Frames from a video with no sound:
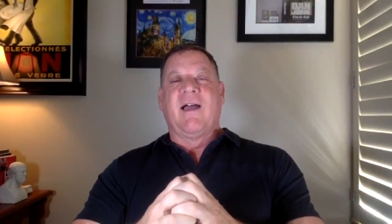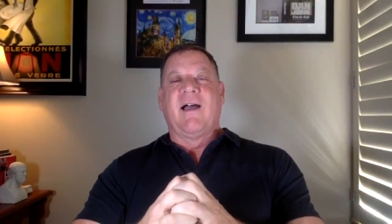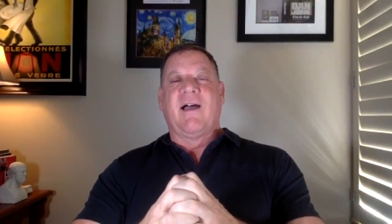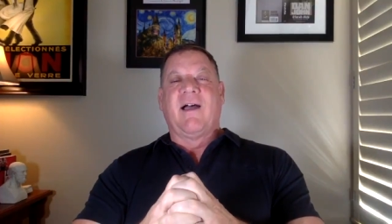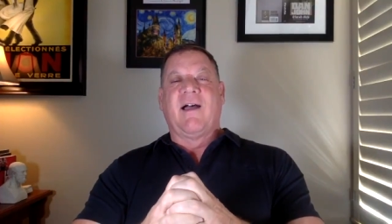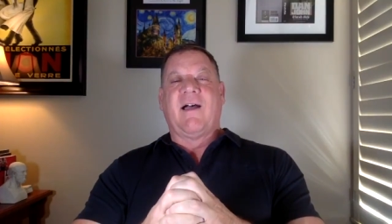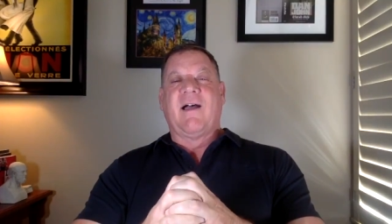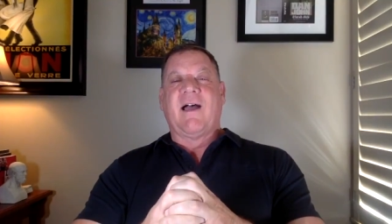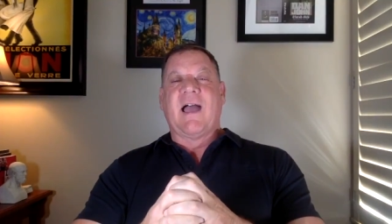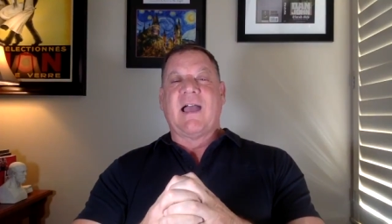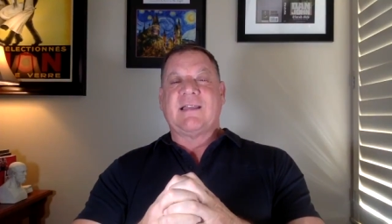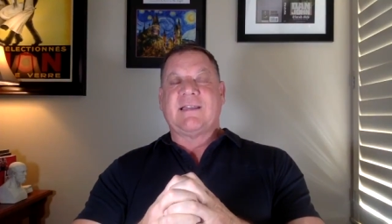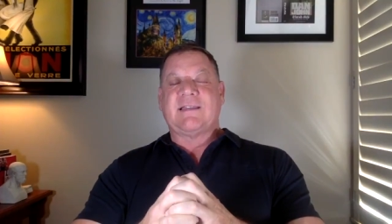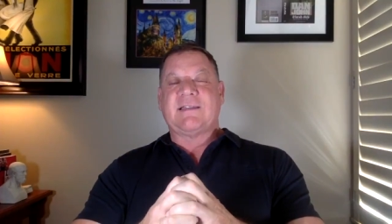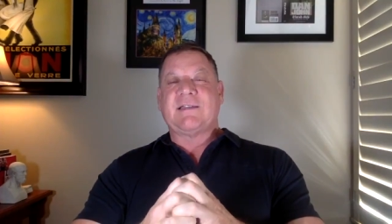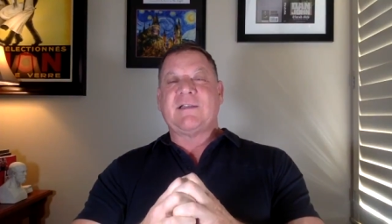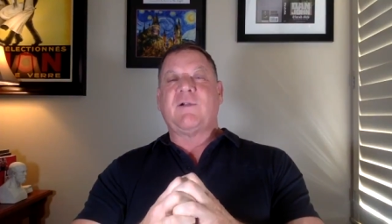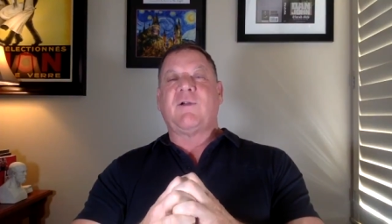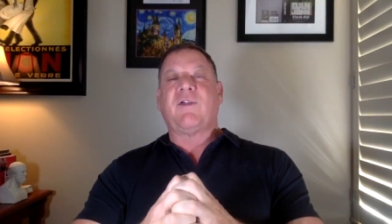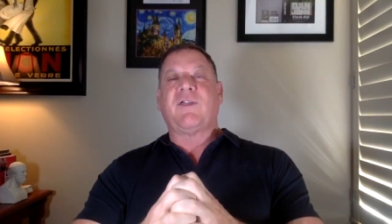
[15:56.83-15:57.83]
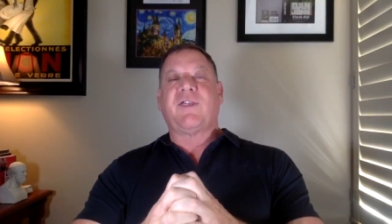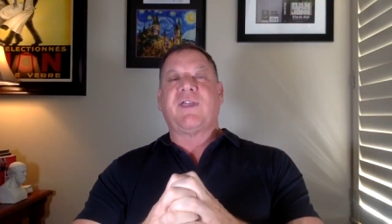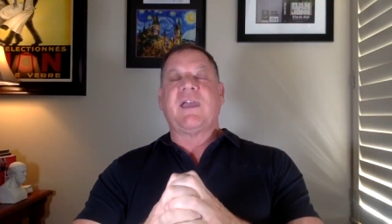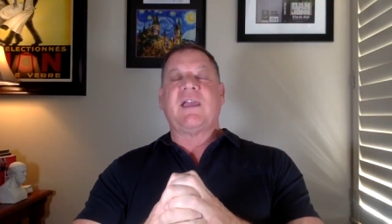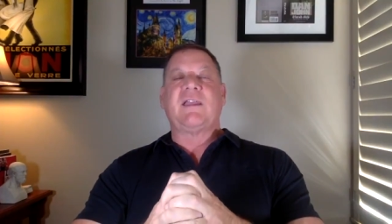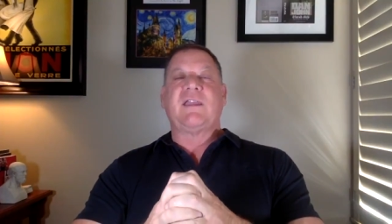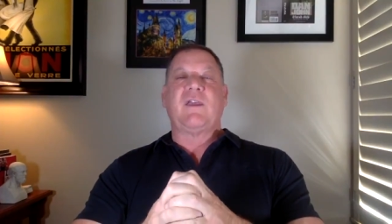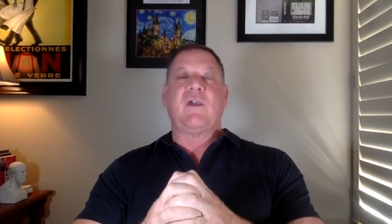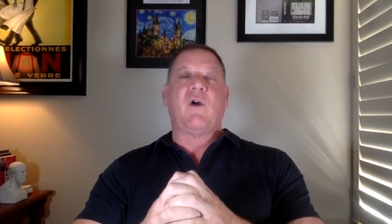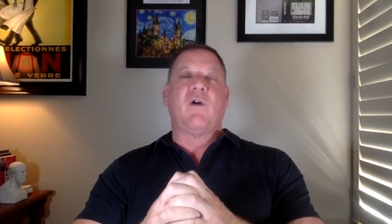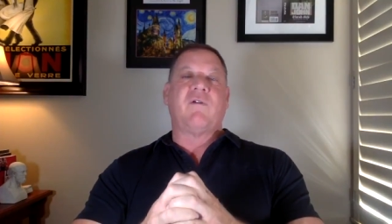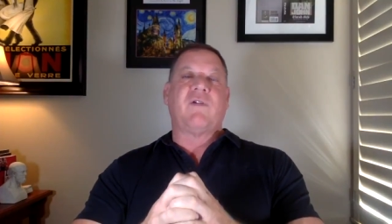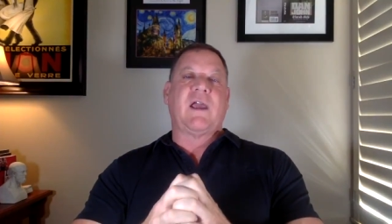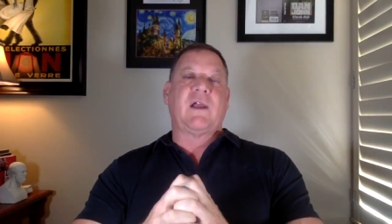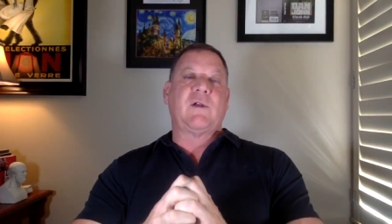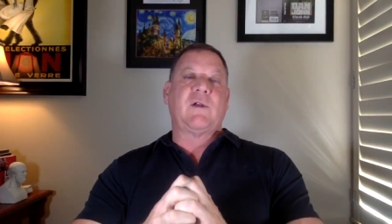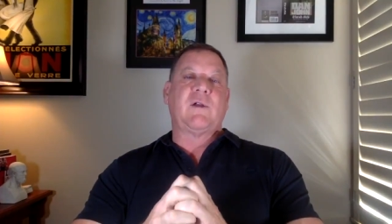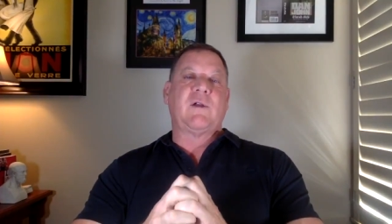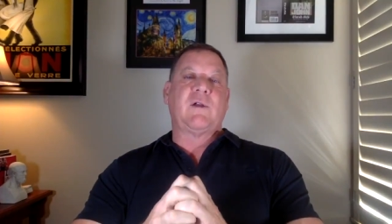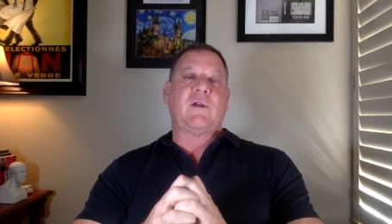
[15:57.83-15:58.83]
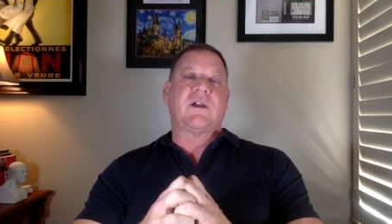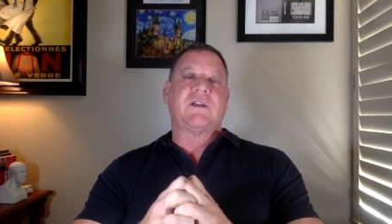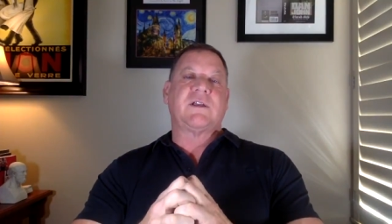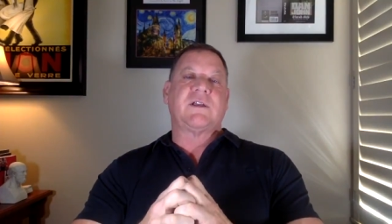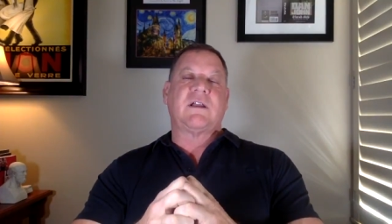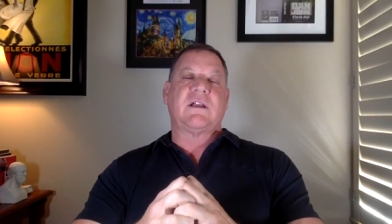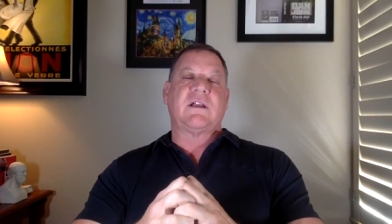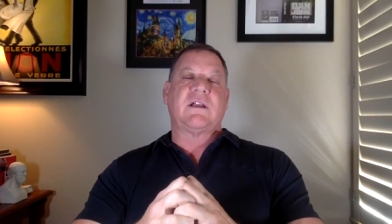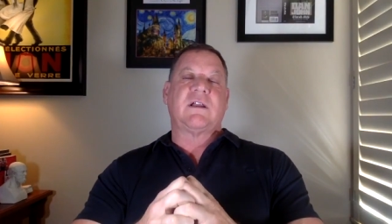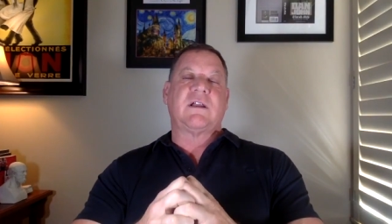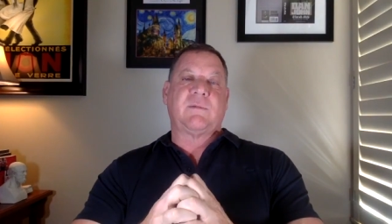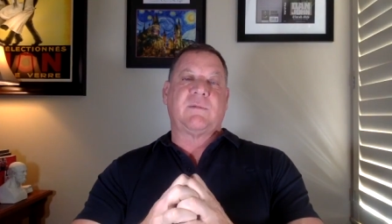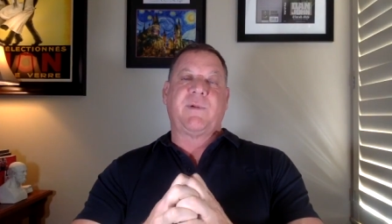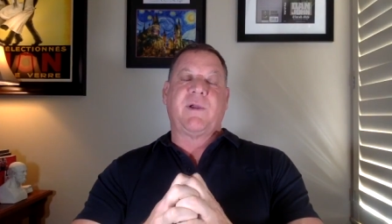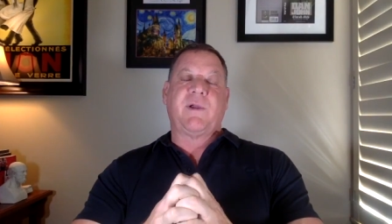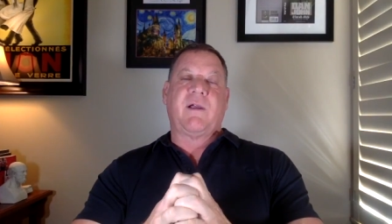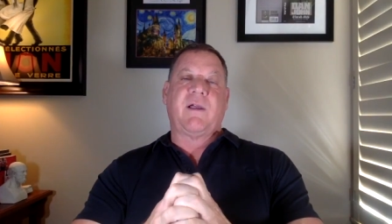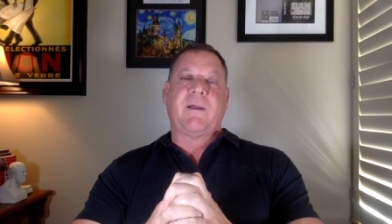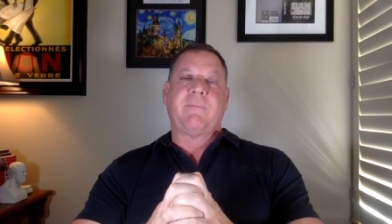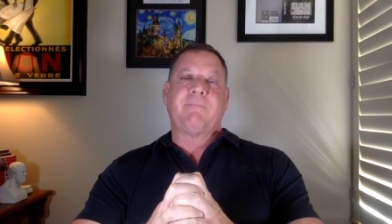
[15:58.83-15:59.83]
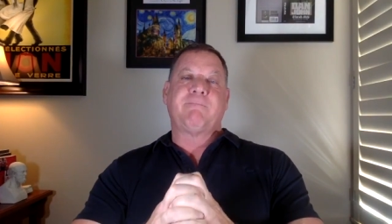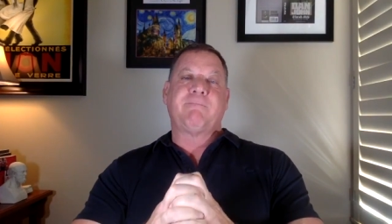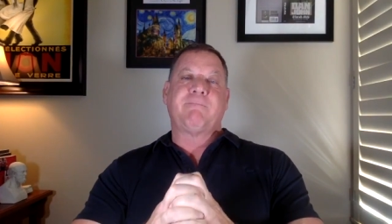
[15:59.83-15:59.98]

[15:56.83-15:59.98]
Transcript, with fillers: Uh, I still think the overhead work is going to be superior.